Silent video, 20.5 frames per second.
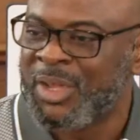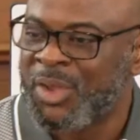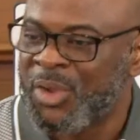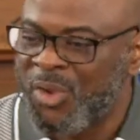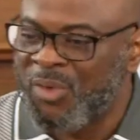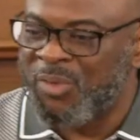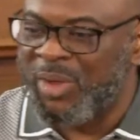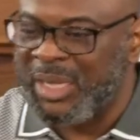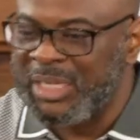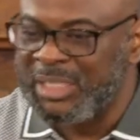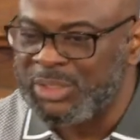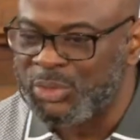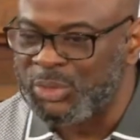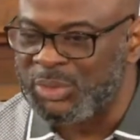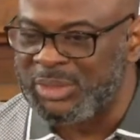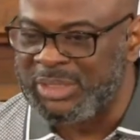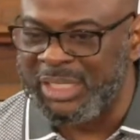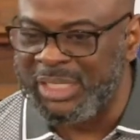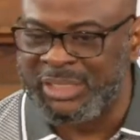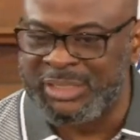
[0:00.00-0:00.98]
over little
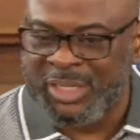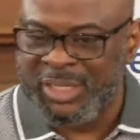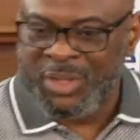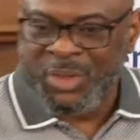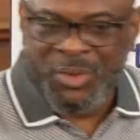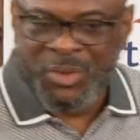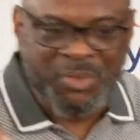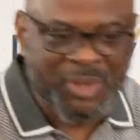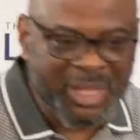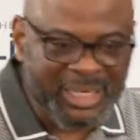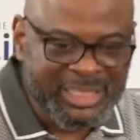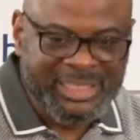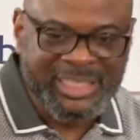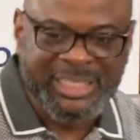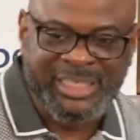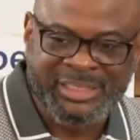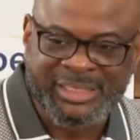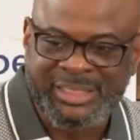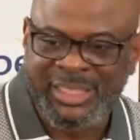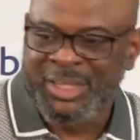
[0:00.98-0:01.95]
things, over
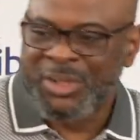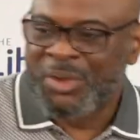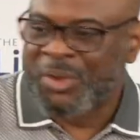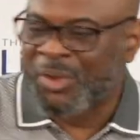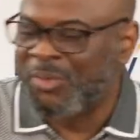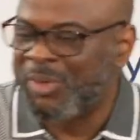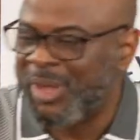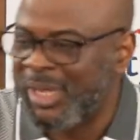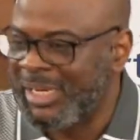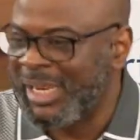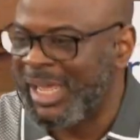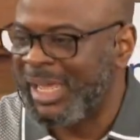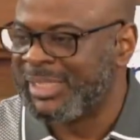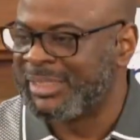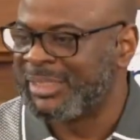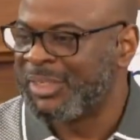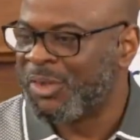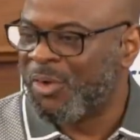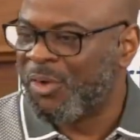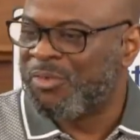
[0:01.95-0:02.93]
this, over that,
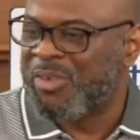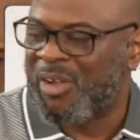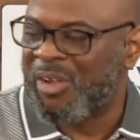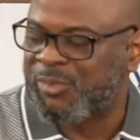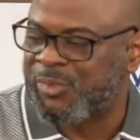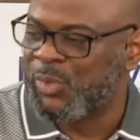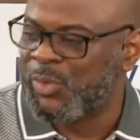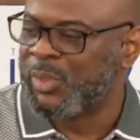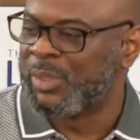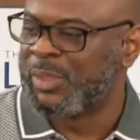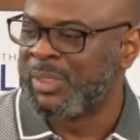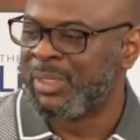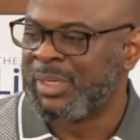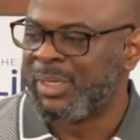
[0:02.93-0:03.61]
over food.